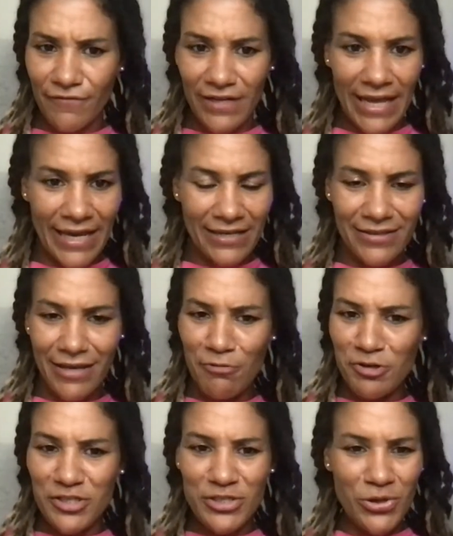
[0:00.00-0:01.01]
like there
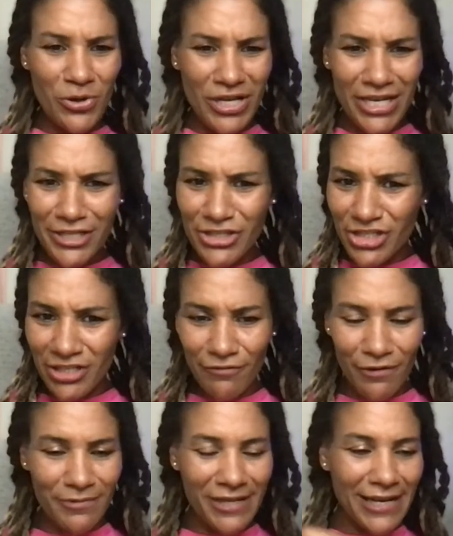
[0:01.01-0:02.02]
was no itching
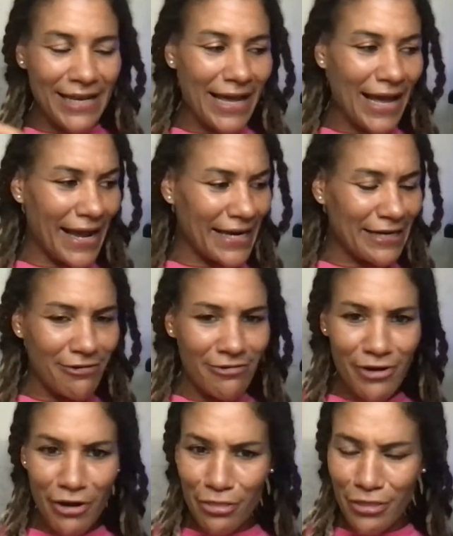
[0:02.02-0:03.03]
from the line
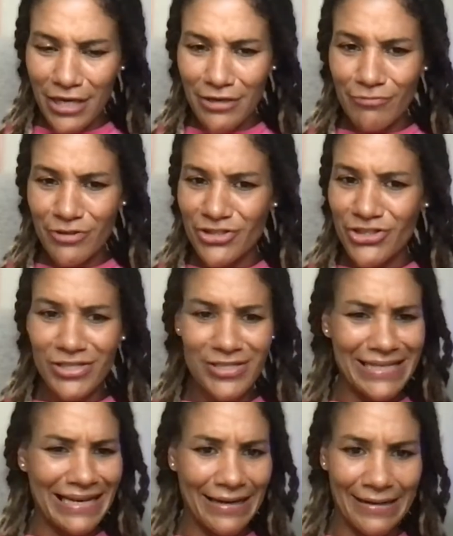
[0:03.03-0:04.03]
nothing it was
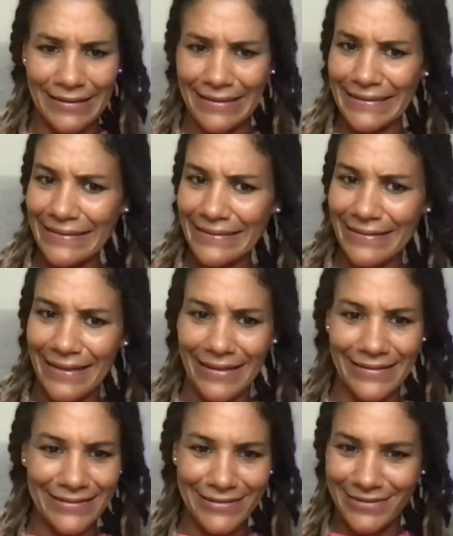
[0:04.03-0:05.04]
just clean
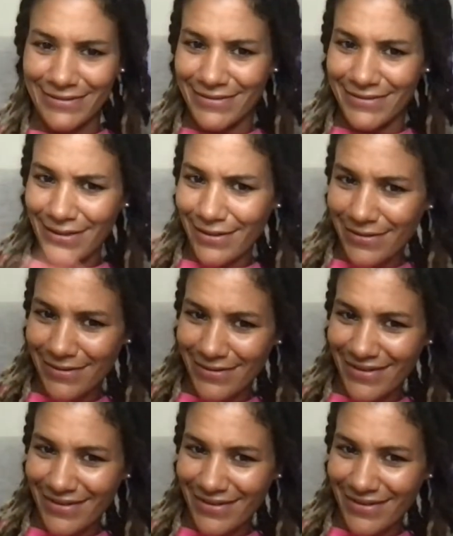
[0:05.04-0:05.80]
like check